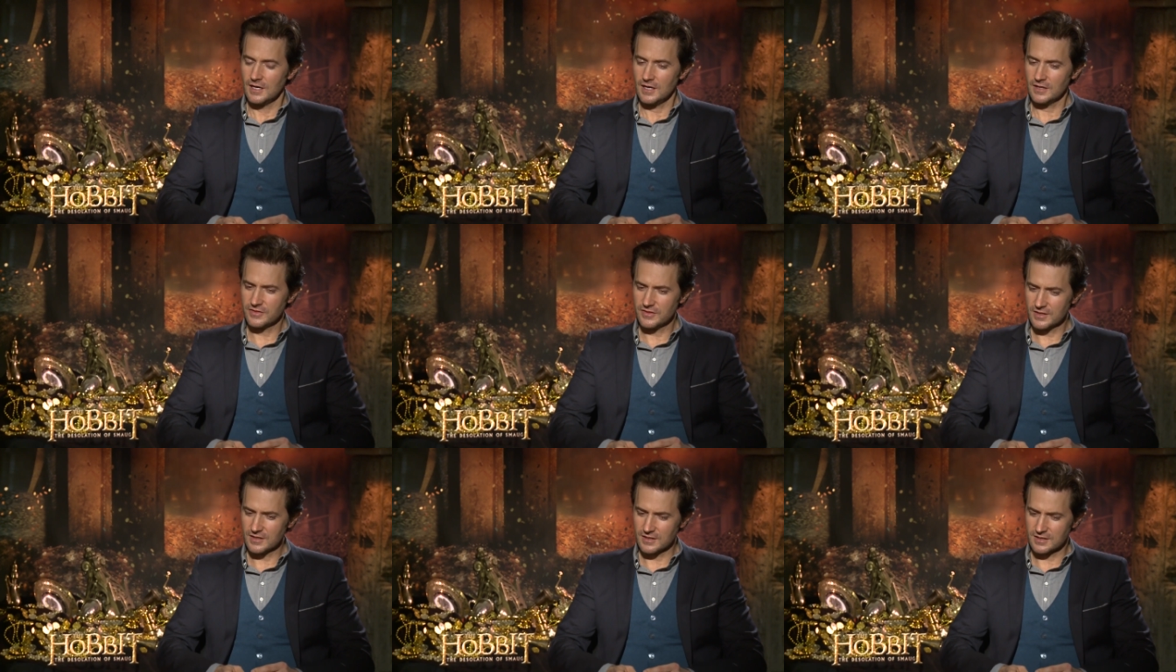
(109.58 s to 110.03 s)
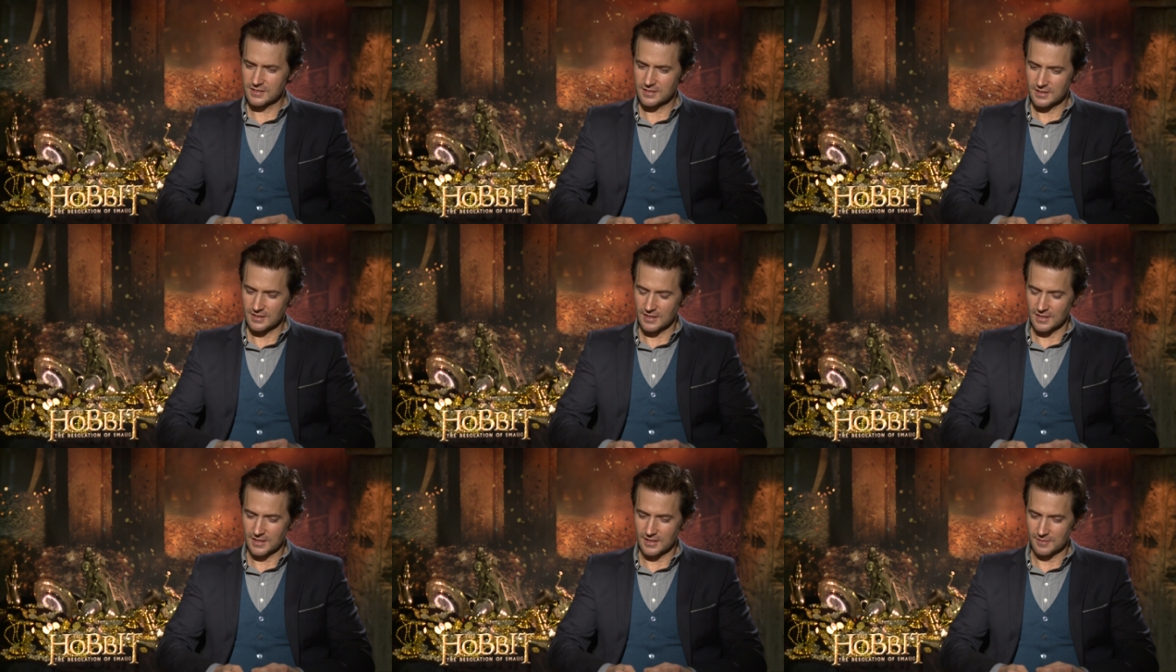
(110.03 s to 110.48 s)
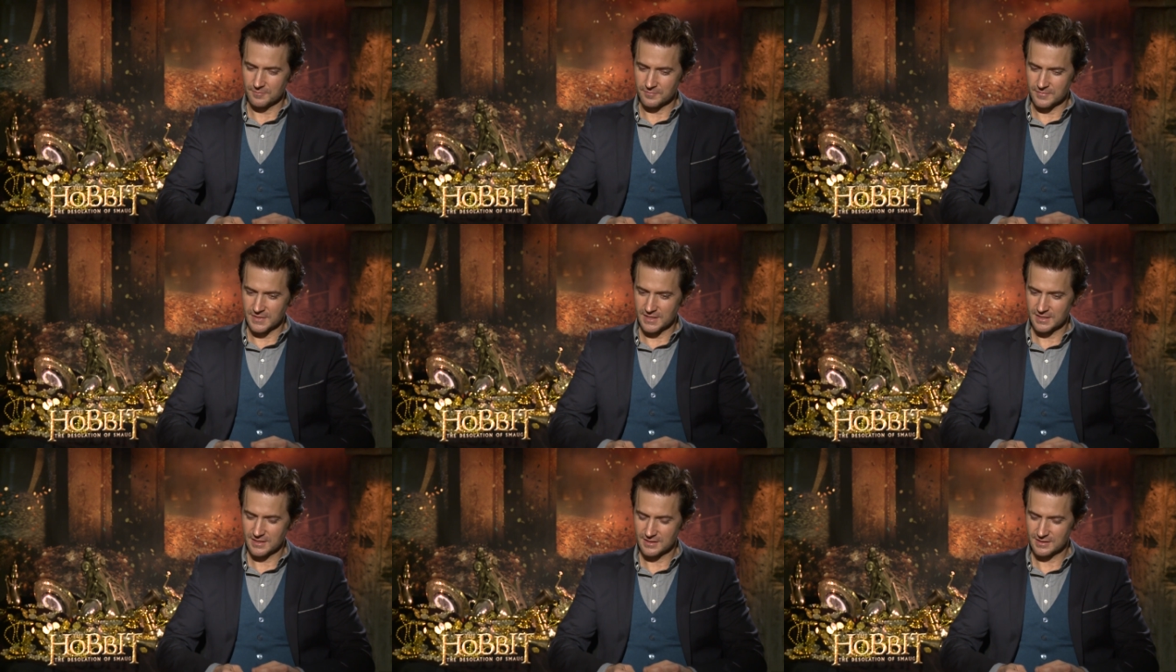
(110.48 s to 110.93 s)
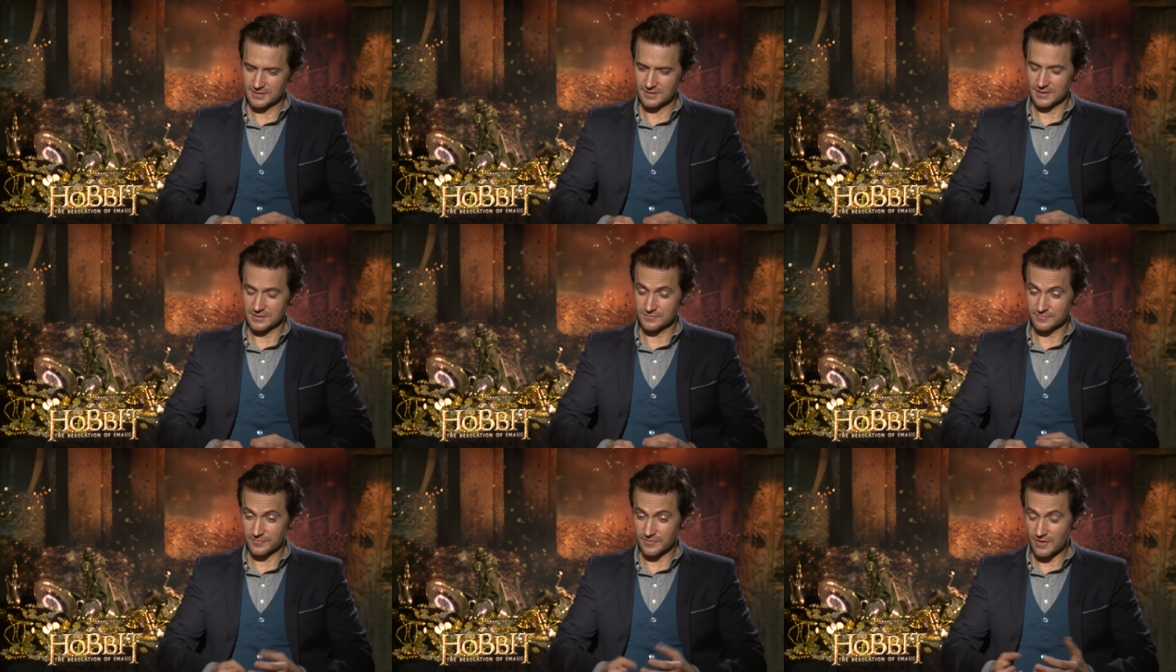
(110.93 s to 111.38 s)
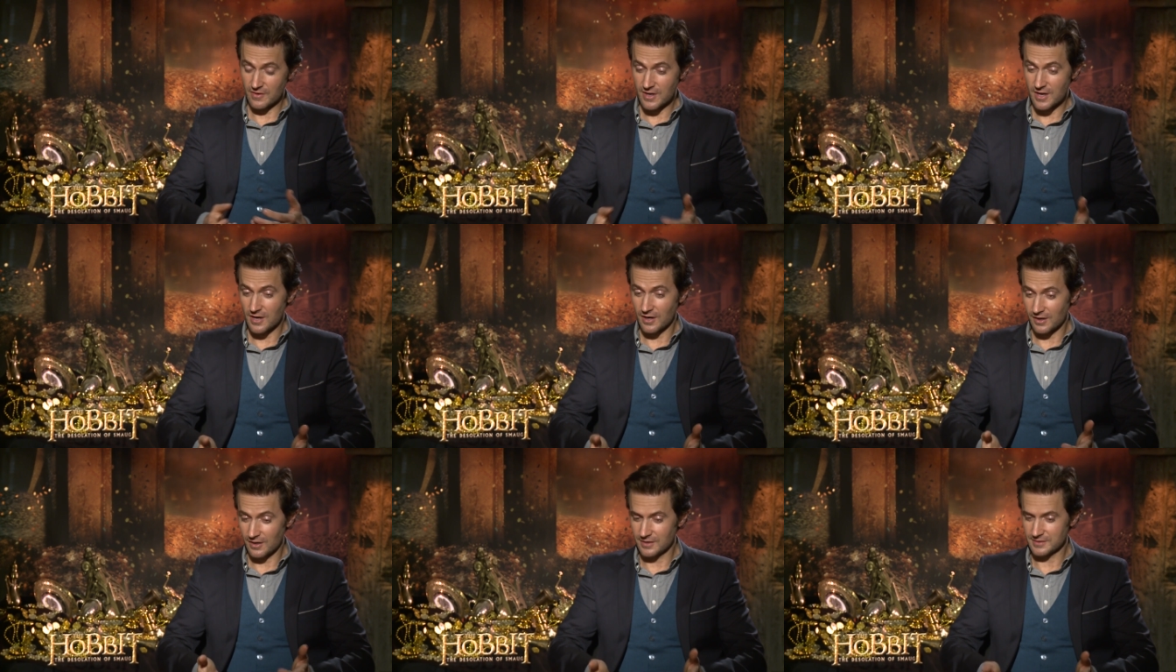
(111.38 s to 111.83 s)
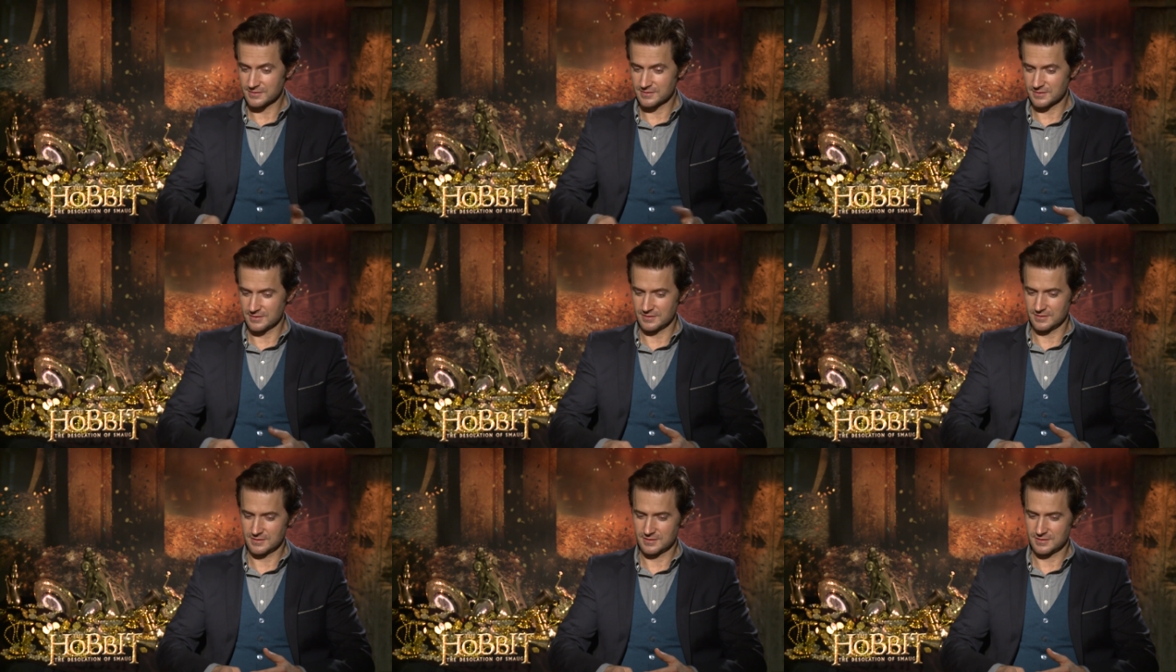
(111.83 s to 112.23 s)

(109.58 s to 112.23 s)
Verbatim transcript: I think um, it's very hard to,